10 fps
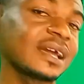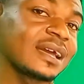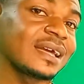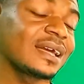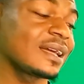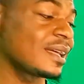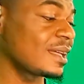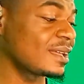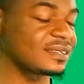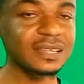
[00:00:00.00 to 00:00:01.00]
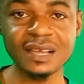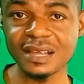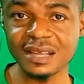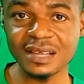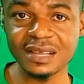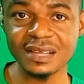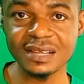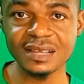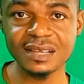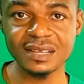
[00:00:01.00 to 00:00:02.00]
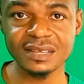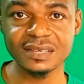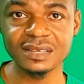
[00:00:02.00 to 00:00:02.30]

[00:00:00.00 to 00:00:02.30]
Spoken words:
da da.